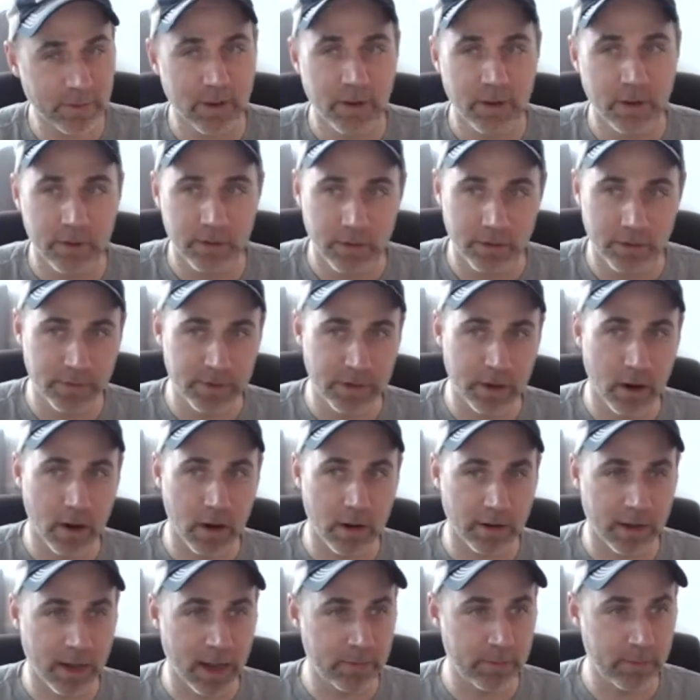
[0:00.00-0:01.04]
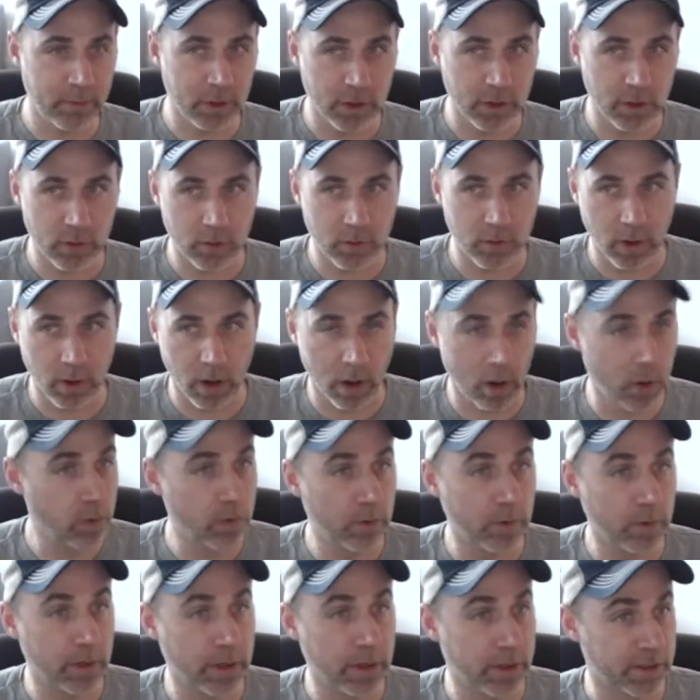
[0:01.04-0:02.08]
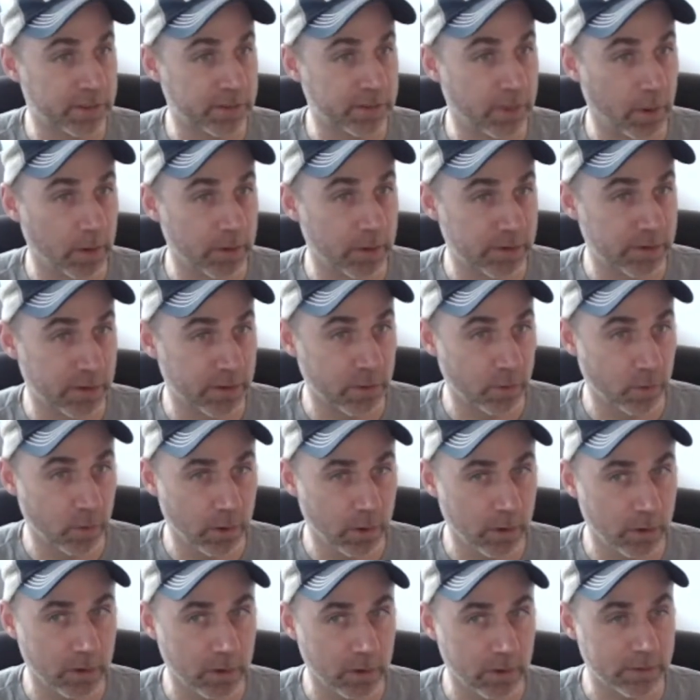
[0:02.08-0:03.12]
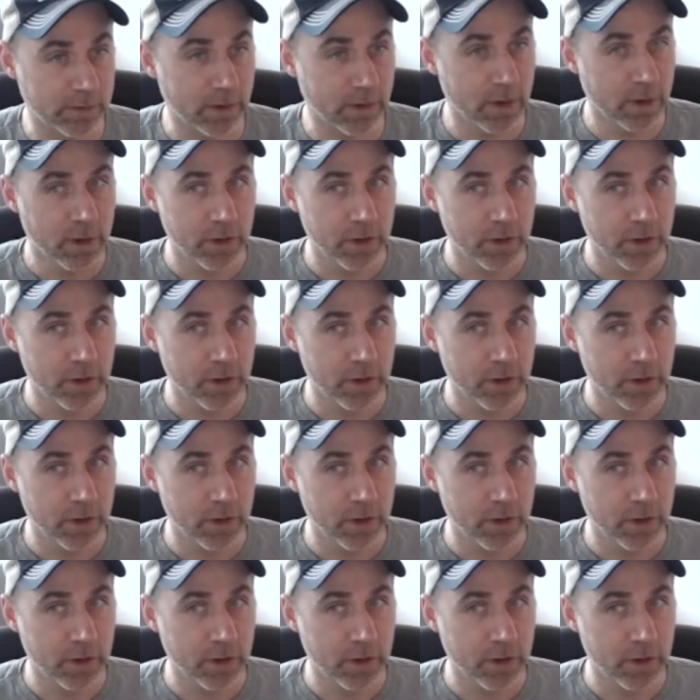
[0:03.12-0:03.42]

the VR game that you own and expose to the world,